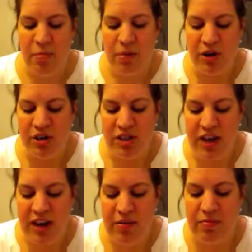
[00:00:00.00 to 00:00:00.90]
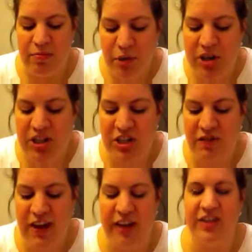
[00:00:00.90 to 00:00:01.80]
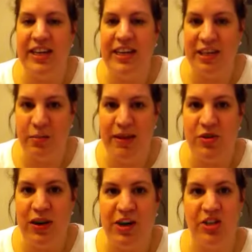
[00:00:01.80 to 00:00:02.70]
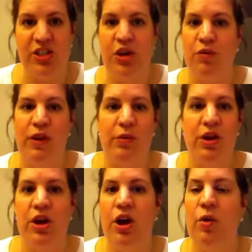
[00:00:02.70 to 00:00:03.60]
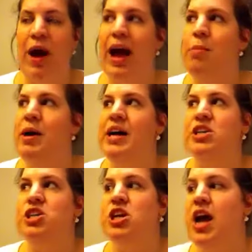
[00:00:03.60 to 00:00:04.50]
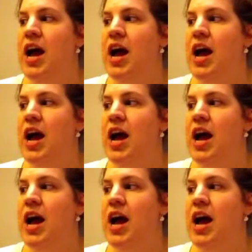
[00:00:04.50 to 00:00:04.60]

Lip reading: Personal files, like expense records. So if I want to know how much